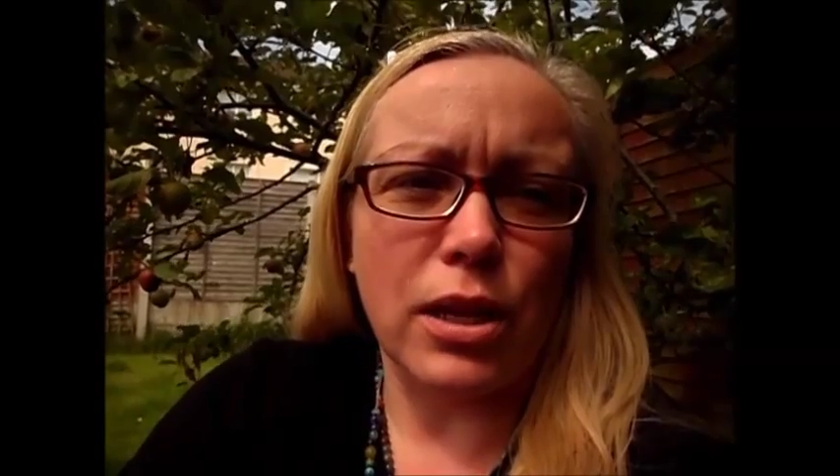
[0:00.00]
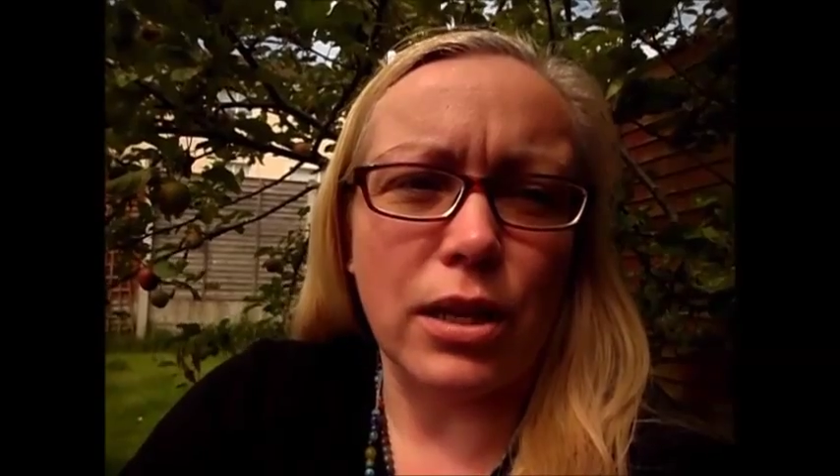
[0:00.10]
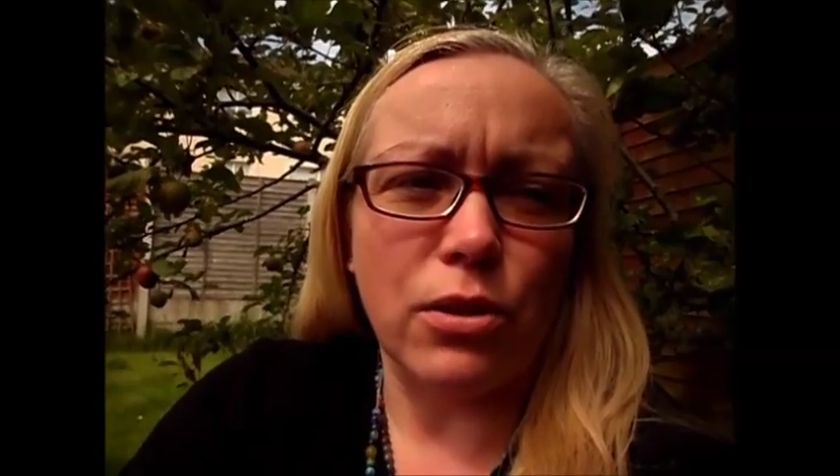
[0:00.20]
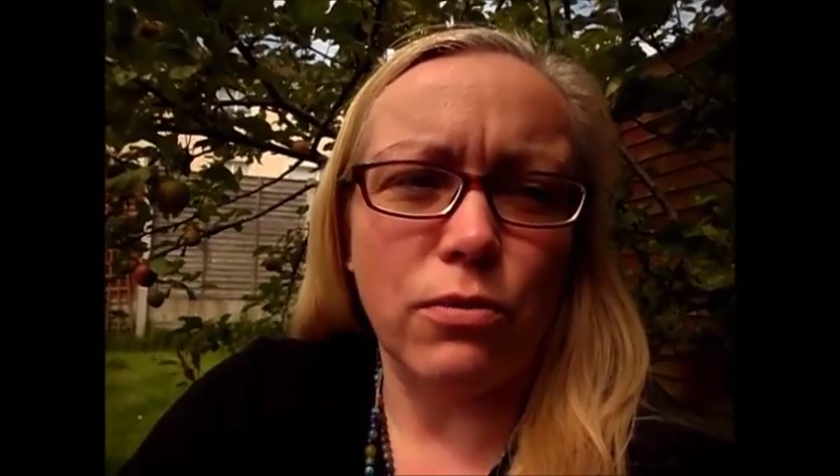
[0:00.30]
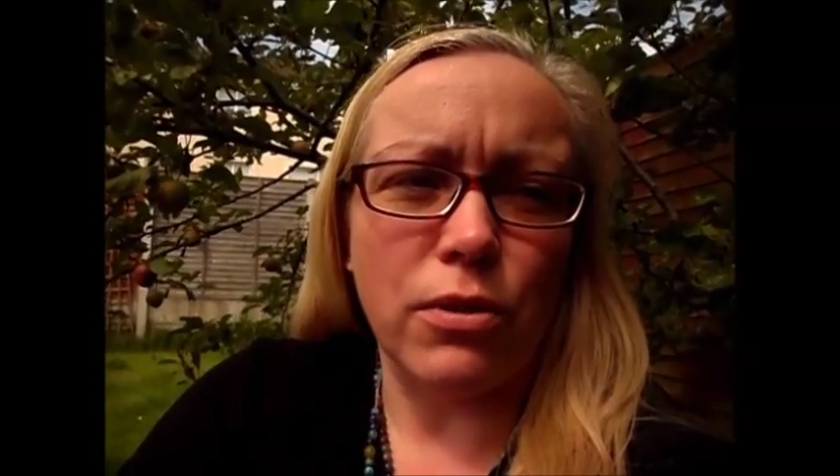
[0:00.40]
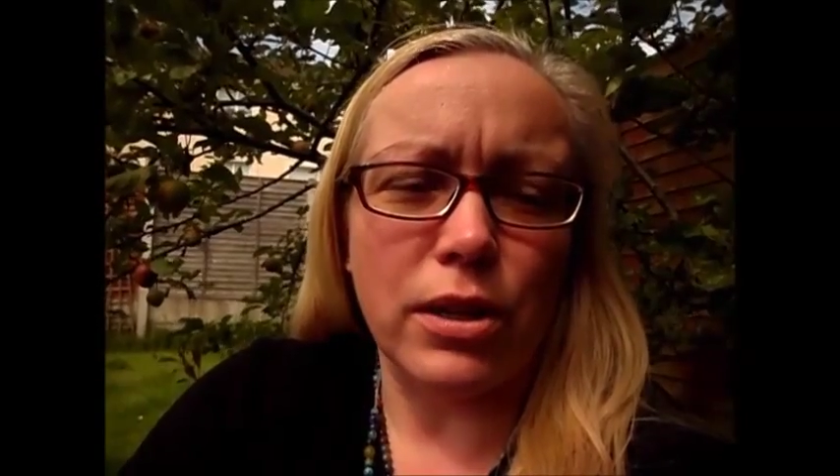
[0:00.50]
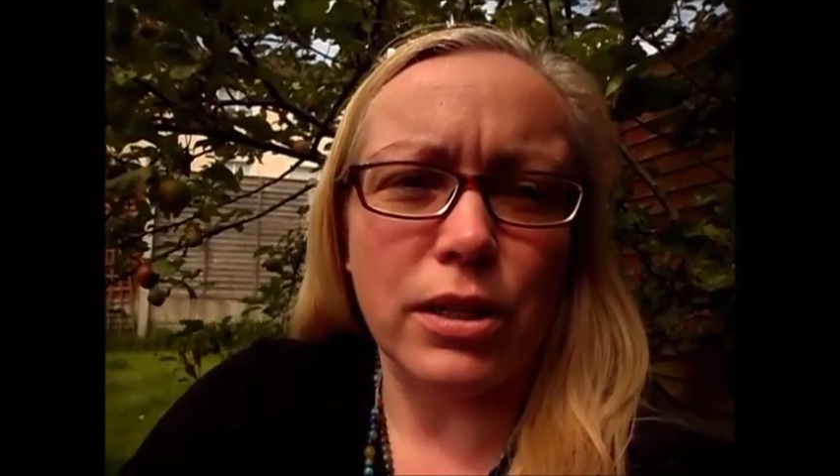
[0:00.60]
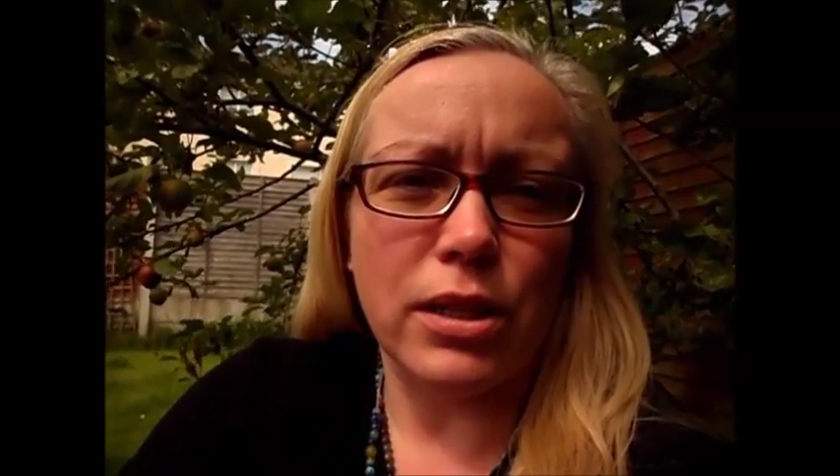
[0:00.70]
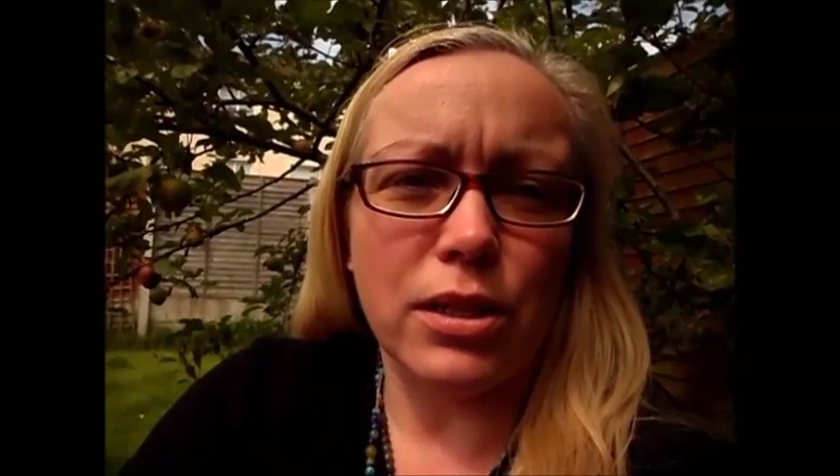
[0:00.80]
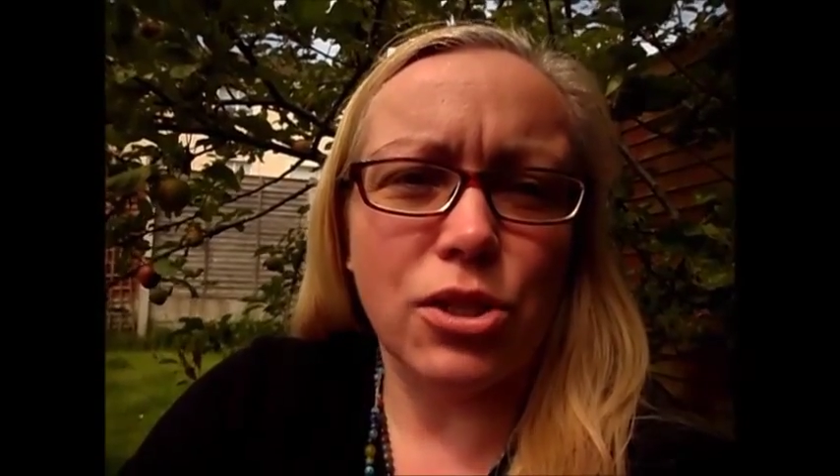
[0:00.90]
and you find
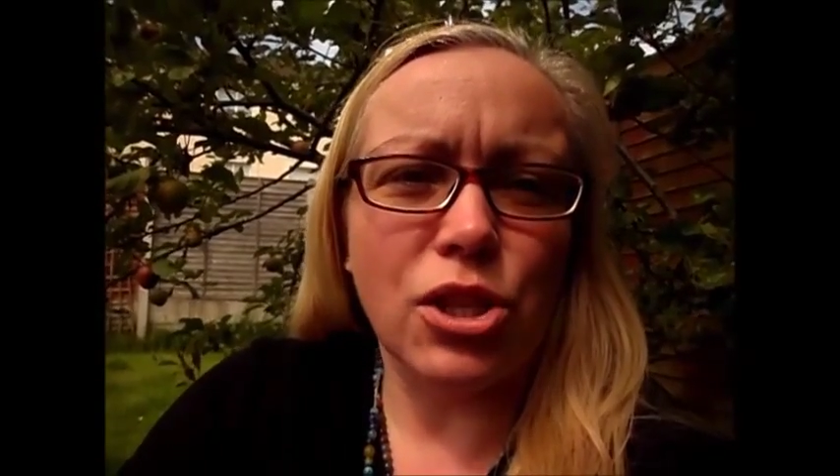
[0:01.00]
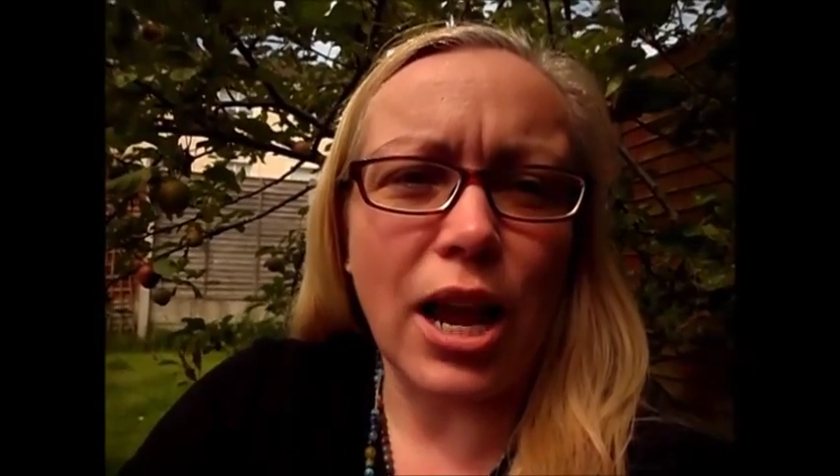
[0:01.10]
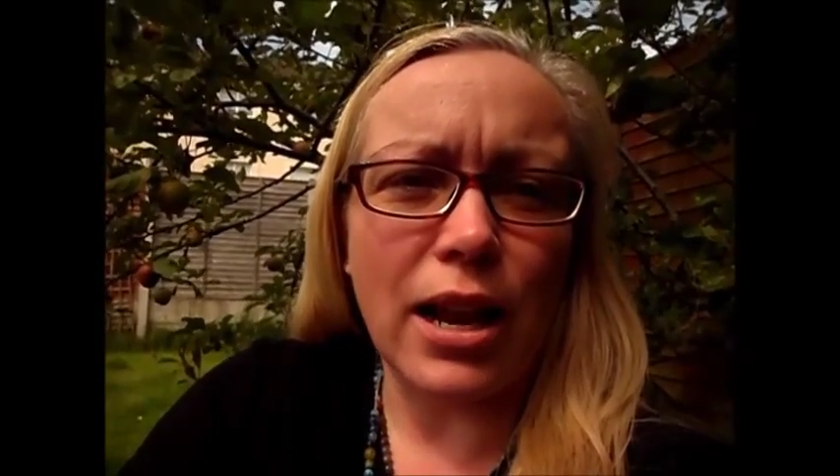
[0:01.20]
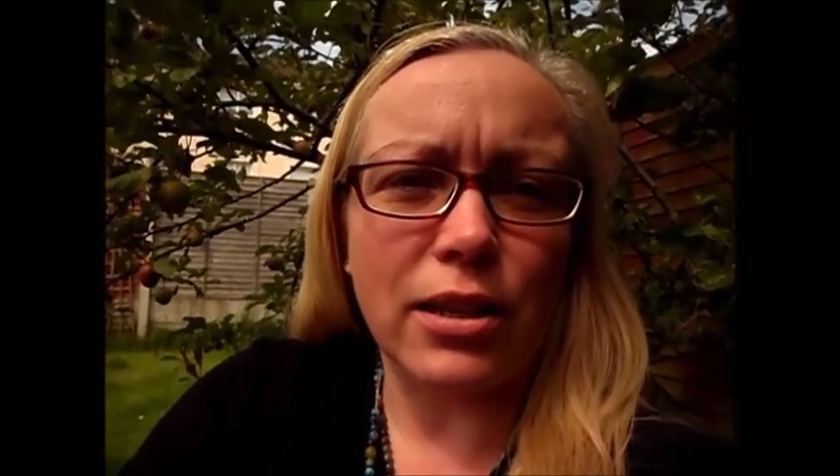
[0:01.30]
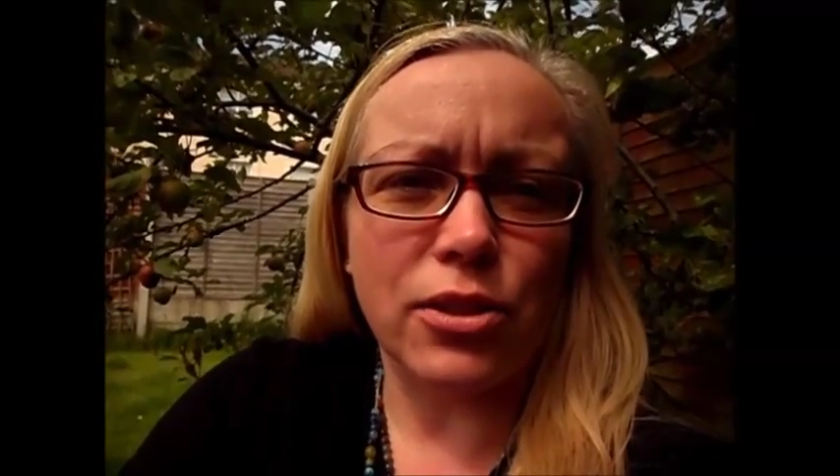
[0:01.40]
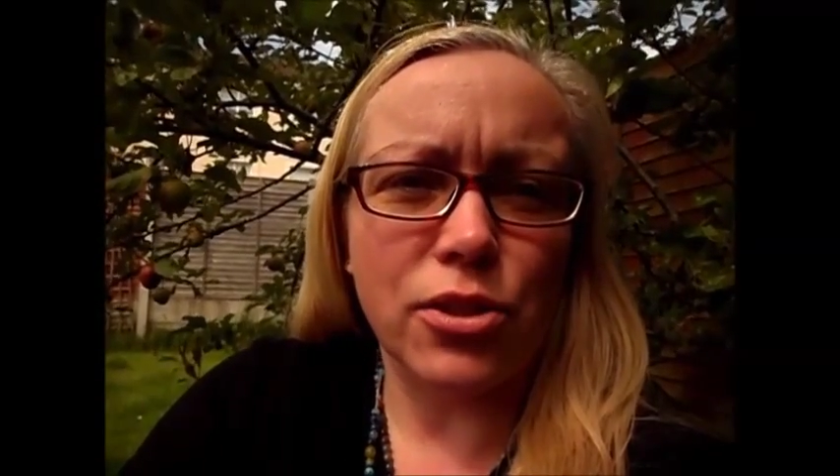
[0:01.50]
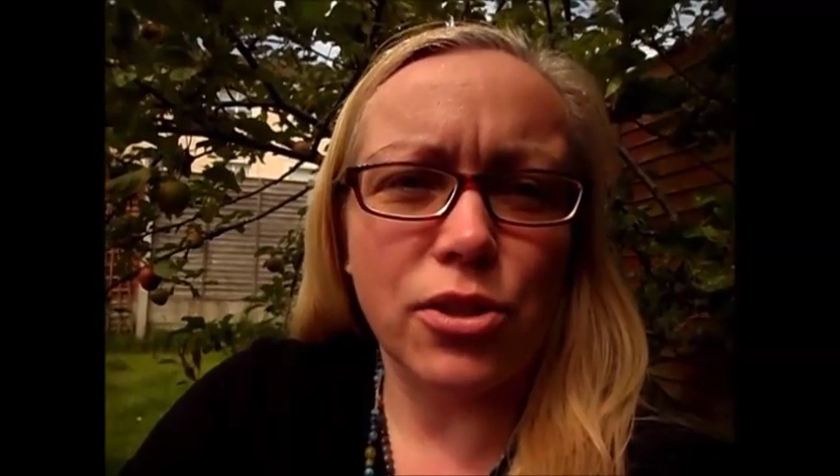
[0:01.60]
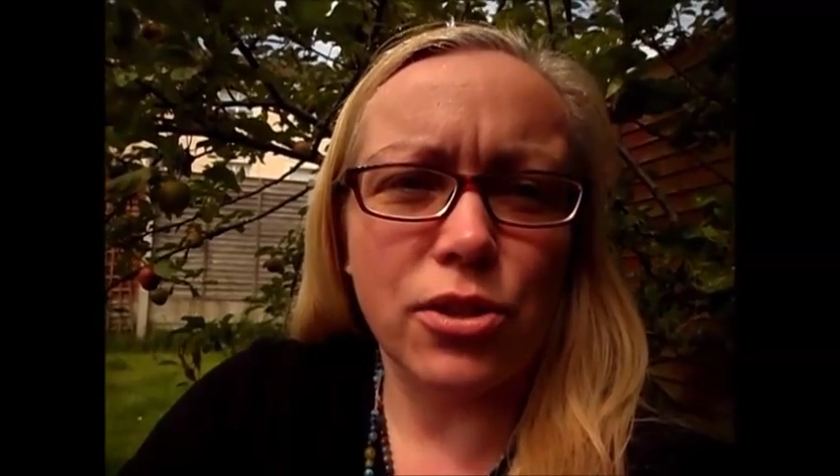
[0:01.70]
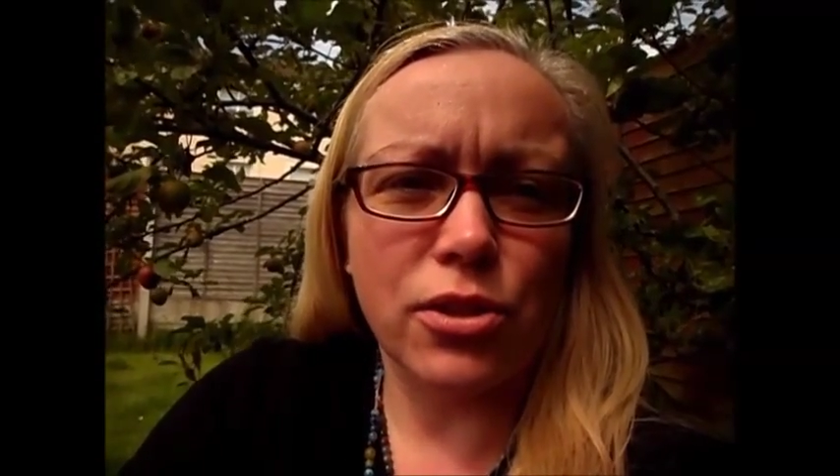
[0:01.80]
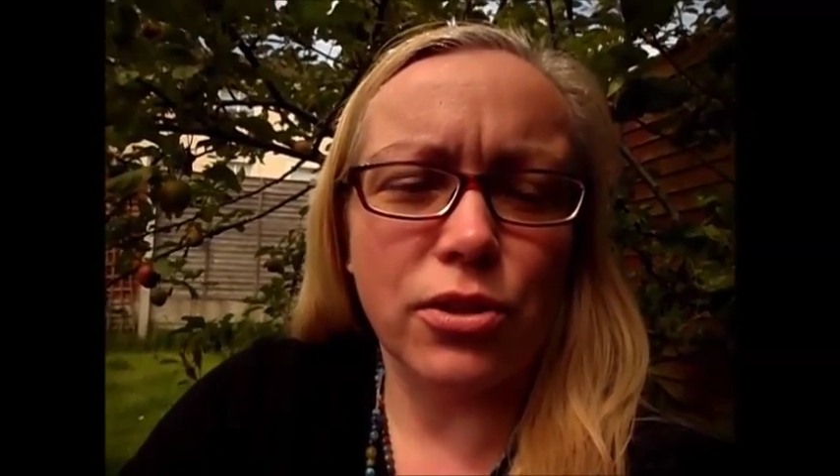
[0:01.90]
it a
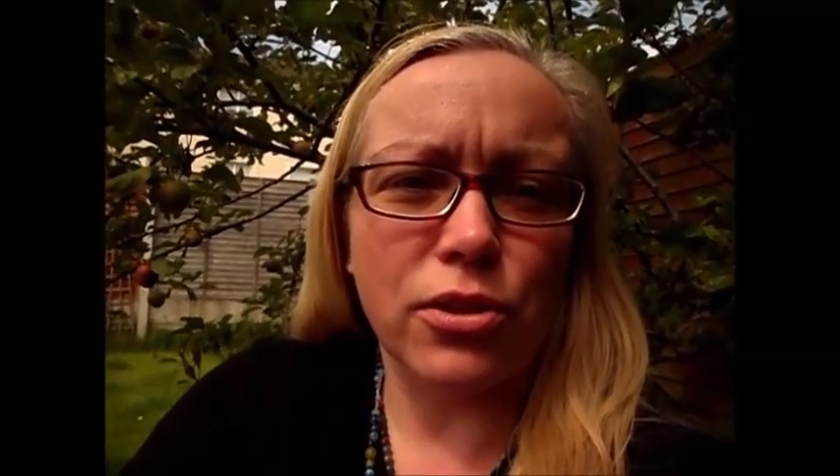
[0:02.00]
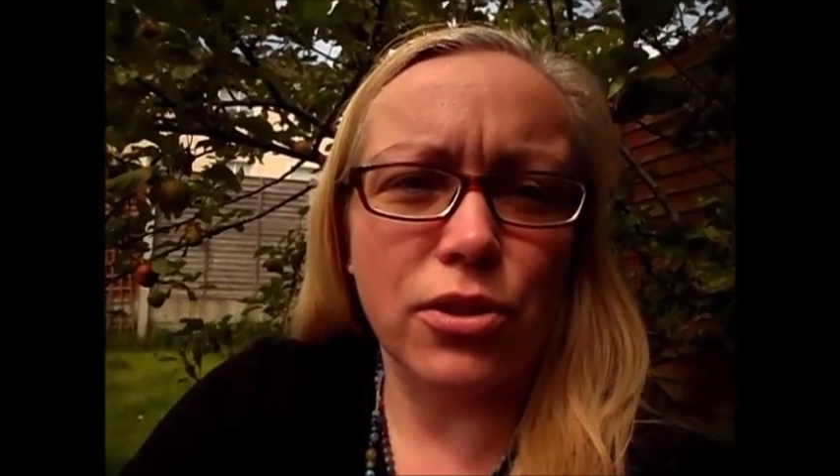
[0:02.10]
challenge